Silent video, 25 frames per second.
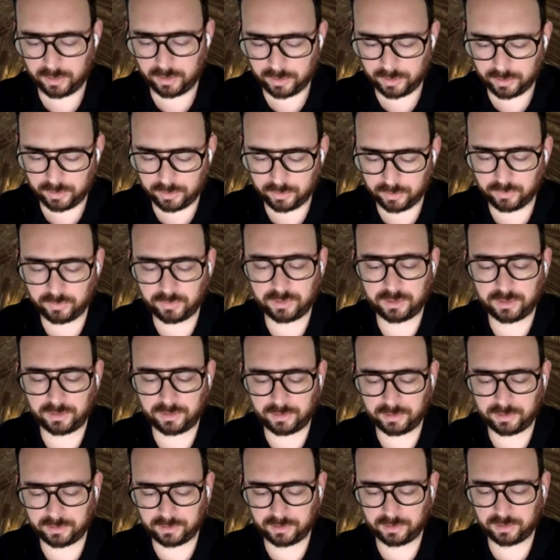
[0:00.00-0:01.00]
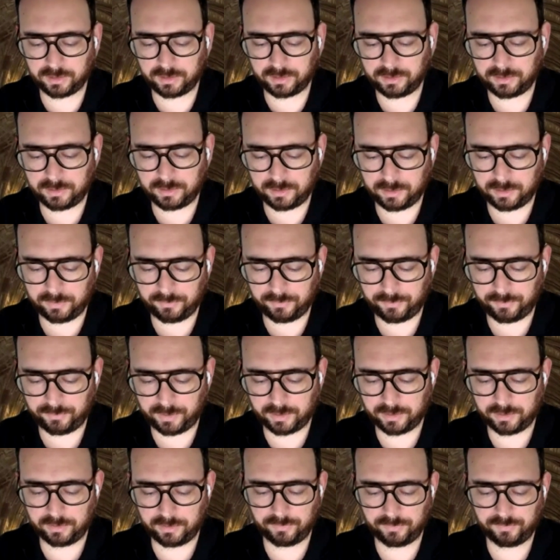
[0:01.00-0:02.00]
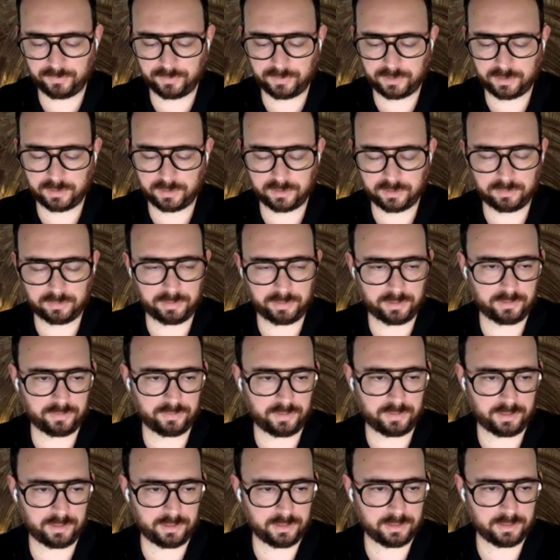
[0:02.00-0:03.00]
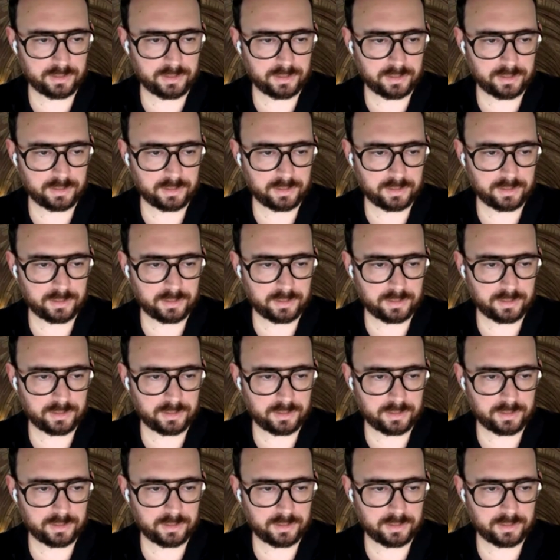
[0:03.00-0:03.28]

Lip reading: no statistically significant differences between